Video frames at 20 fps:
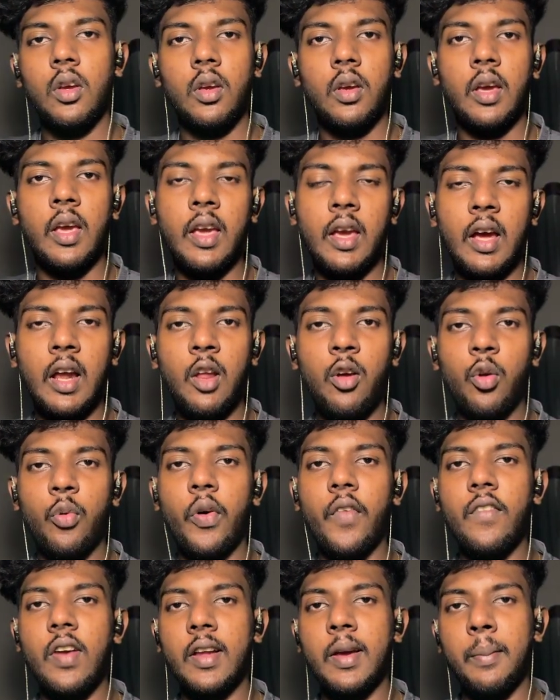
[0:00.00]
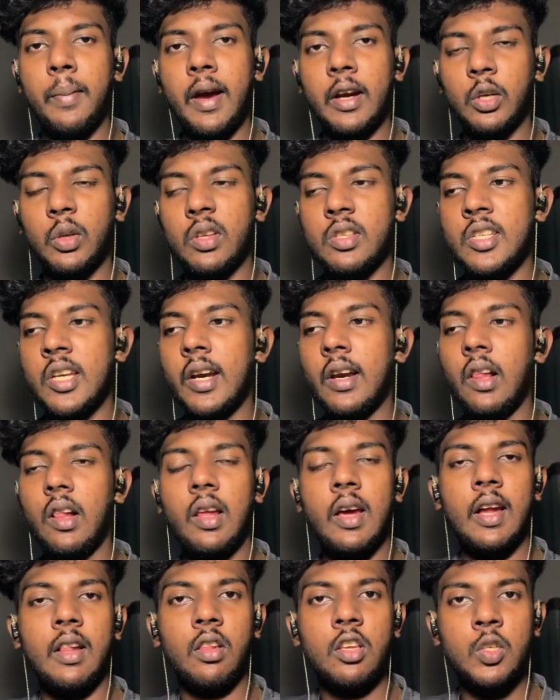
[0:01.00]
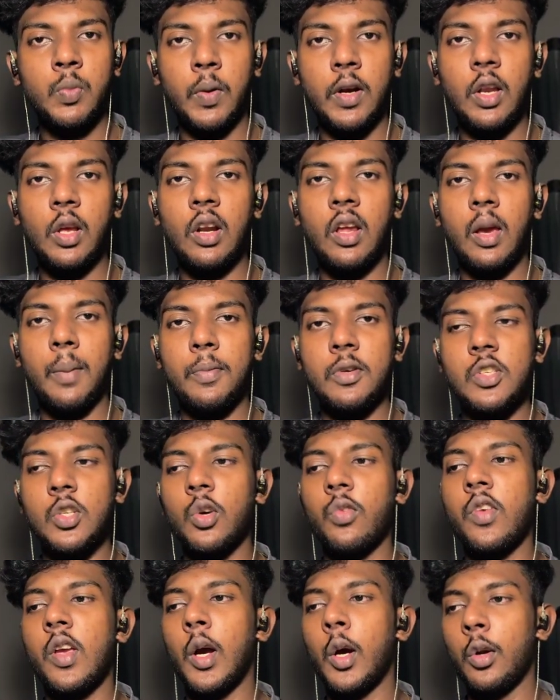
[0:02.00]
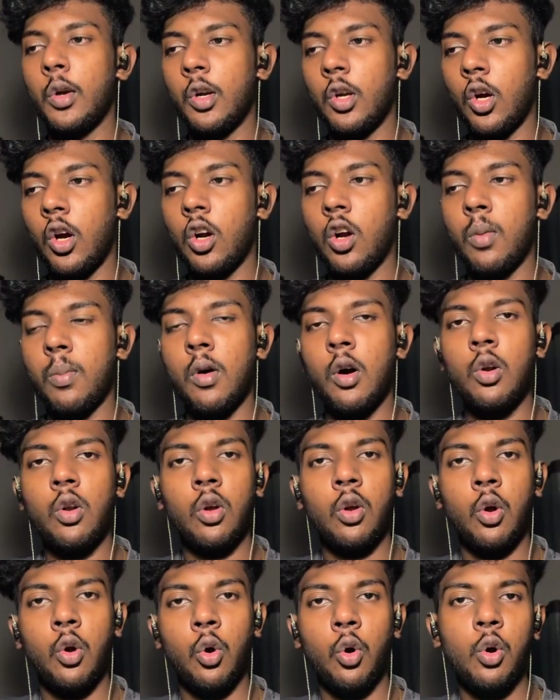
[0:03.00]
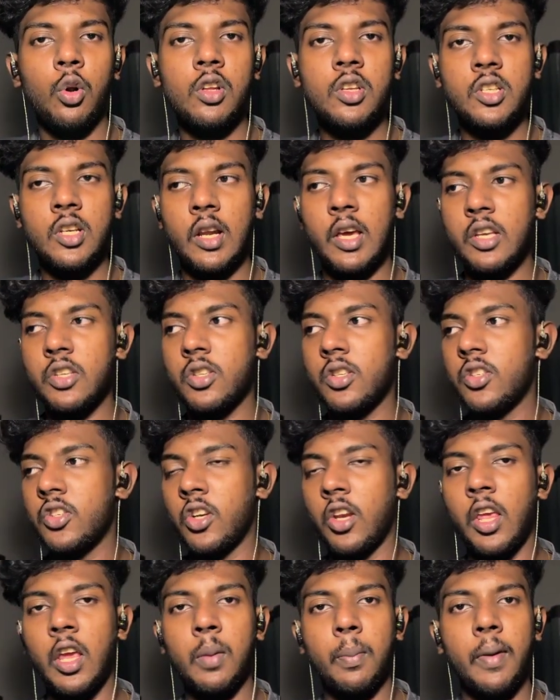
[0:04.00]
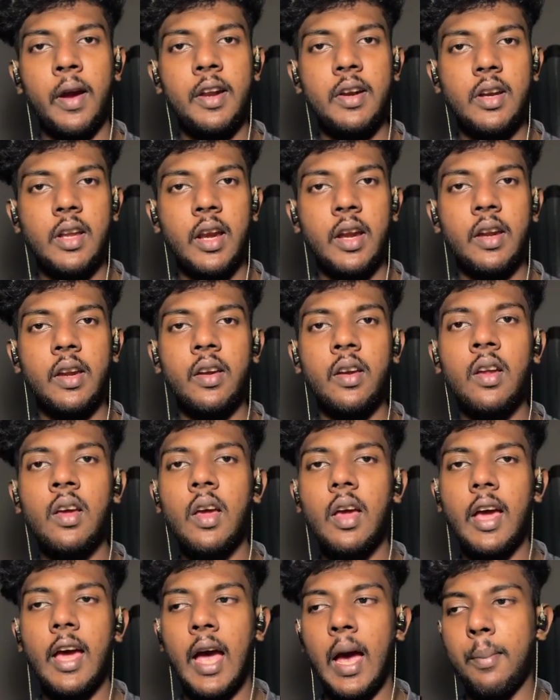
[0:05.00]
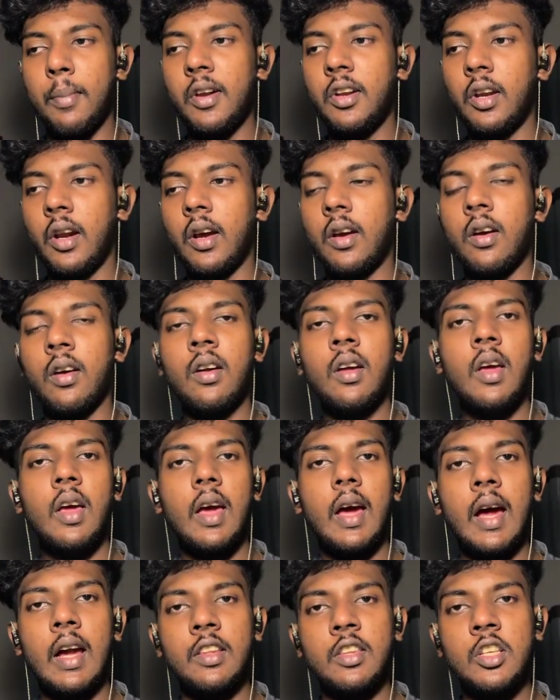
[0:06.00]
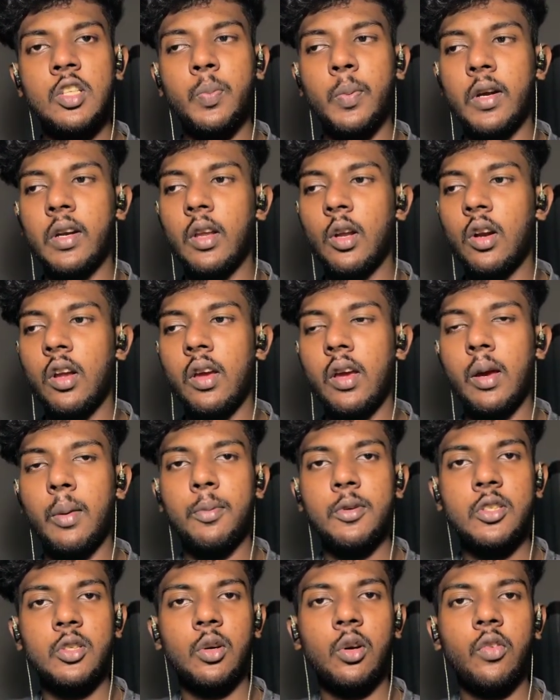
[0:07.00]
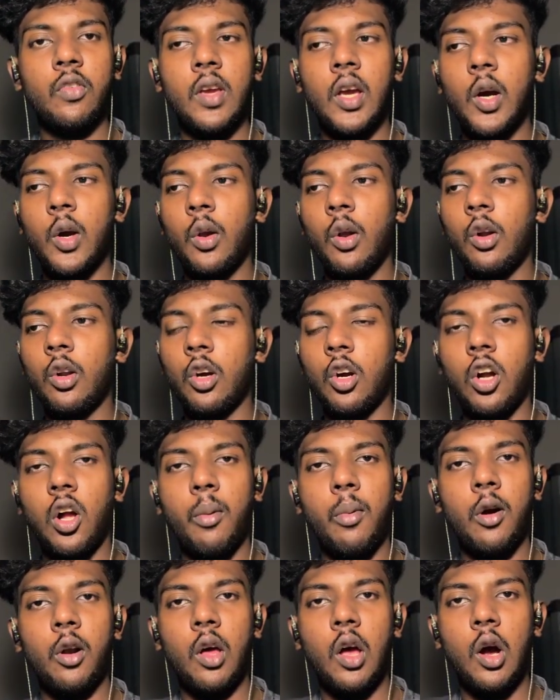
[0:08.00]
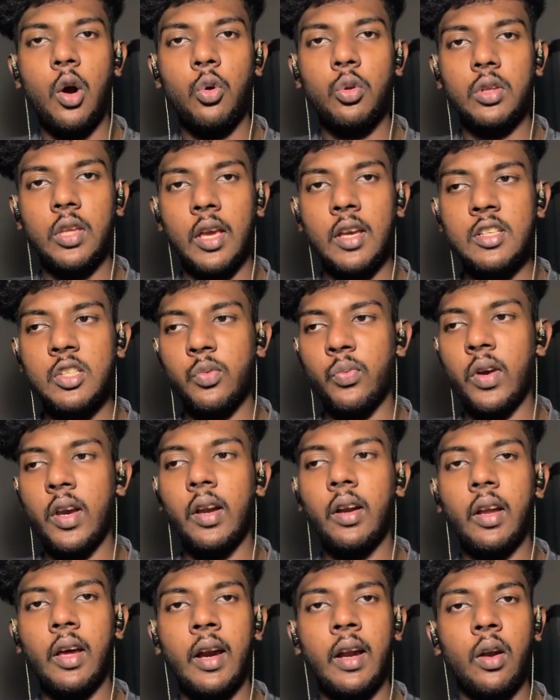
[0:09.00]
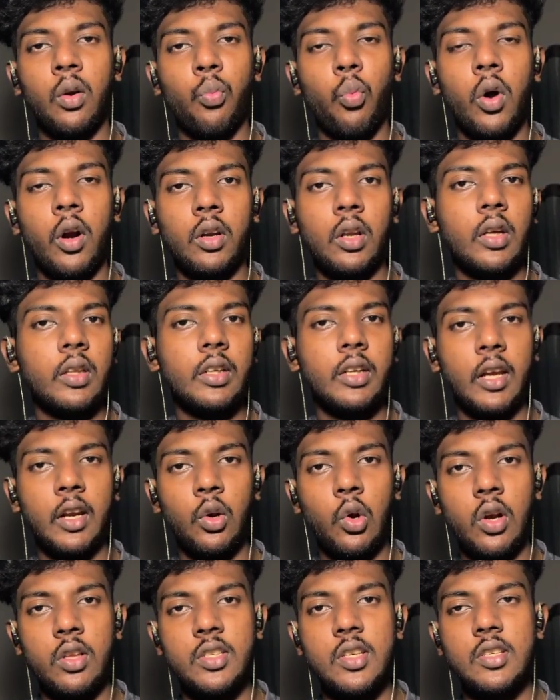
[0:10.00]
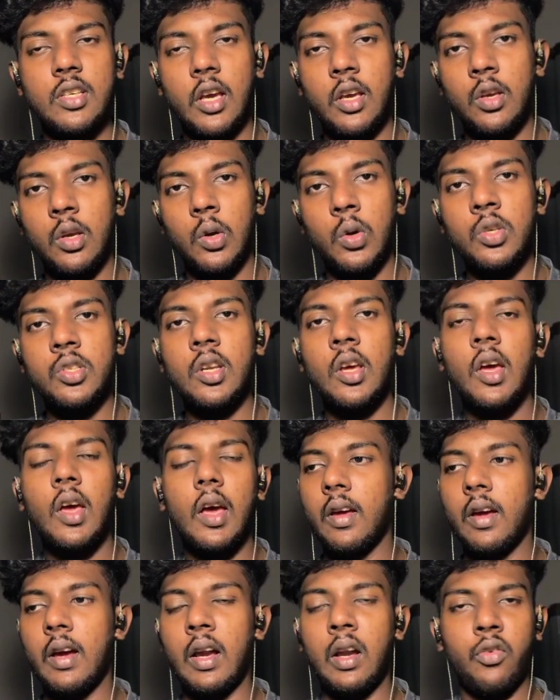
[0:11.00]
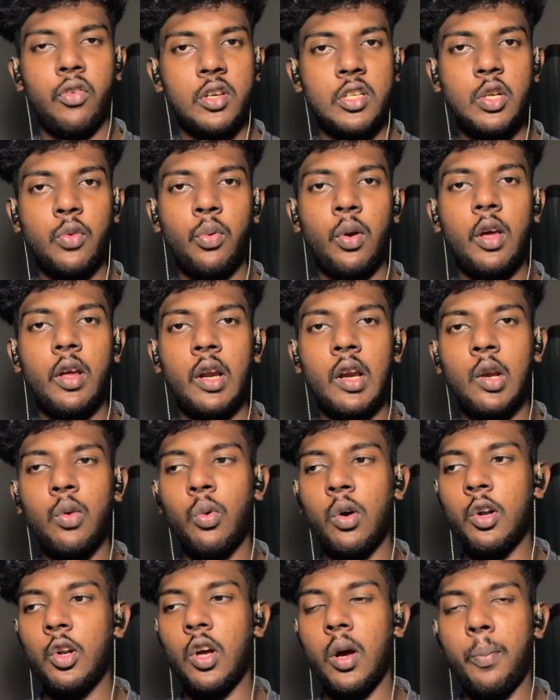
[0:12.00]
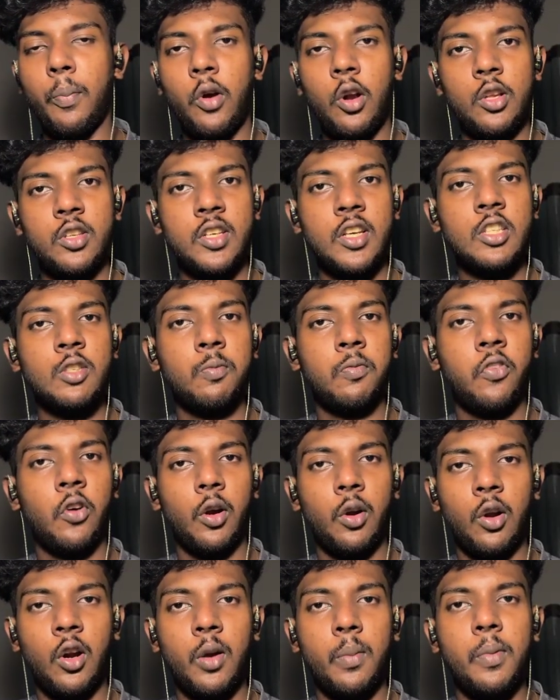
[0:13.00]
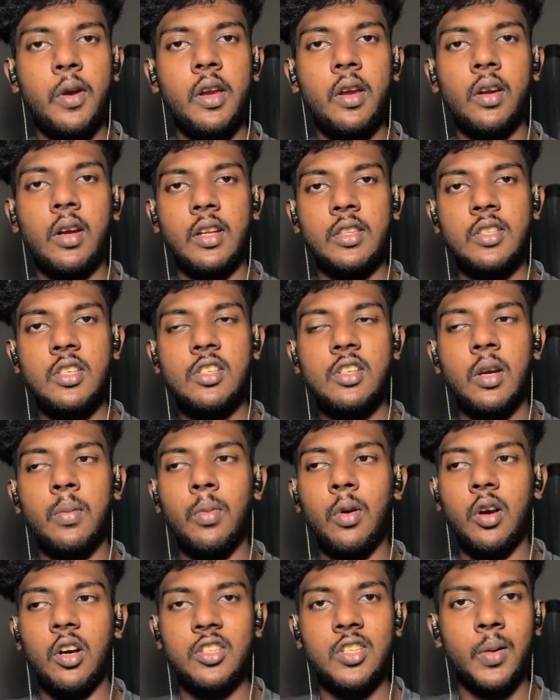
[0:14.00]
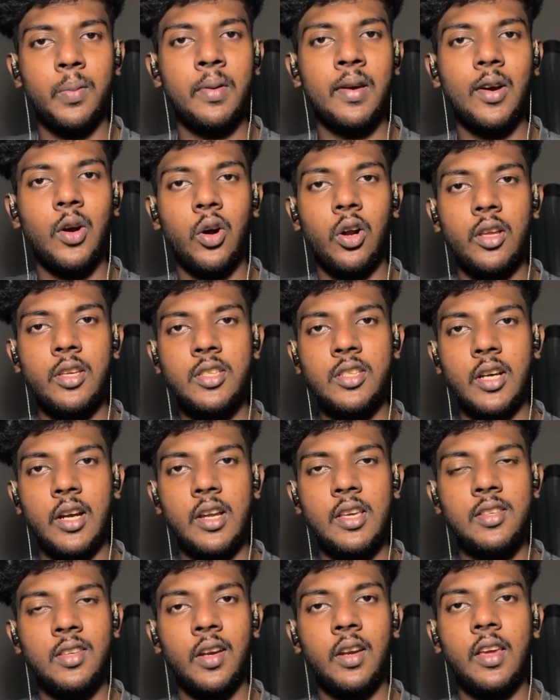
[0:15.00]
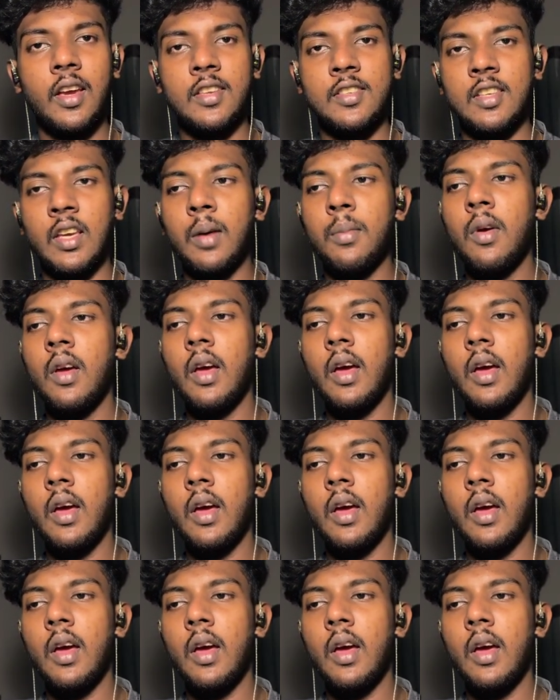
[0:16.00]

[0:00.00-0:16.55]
Hey, hello everyone, welcome back to the channel. And this particular episode, we are going to talk about goal slash streak maintaining habit tracker. And this particular episode, we are going to talk about how things went and what are the technologies I used. And first of all, I really want to apologize for not being consistent because of my college studies and exam.